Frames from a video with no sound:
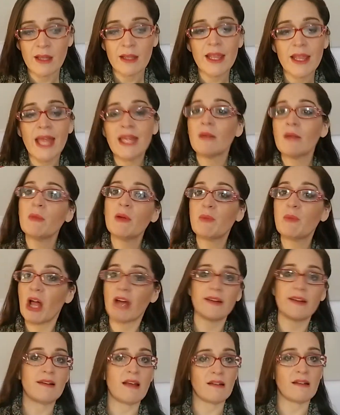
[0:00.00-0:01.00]
They can be
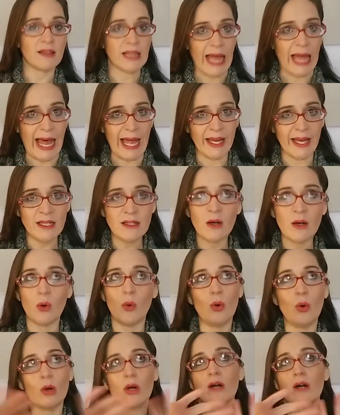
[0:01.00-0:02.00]
plotted on a line
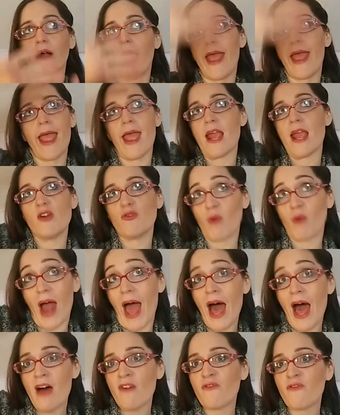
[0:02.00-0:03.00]
or a
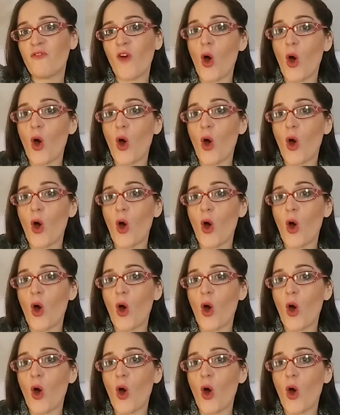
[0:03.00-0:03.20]
graph